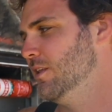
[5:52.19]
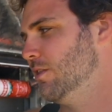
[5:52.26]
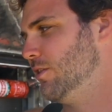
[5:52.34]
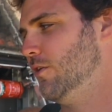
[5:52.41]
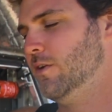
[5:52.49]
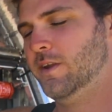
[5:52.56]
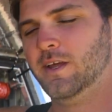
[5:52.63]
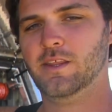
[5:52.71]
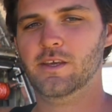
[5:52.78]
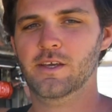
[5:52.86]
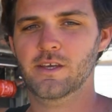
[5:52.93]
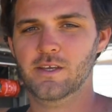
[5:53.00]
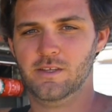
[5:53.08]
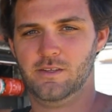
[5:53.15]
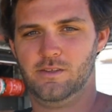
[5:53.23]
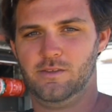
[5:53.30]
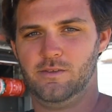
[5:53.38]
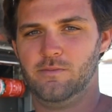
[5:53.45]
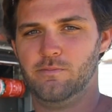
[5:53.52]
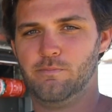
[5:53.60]
So another
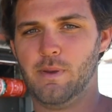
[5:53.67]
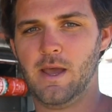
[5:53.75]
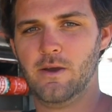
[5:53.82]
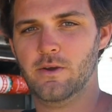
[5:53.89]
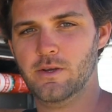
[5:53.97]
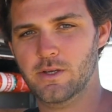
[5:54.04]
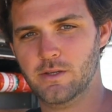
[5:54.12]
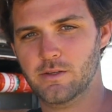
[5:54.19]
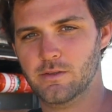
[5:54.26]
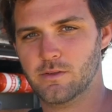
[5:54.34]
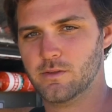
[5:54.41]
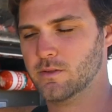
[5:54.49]
power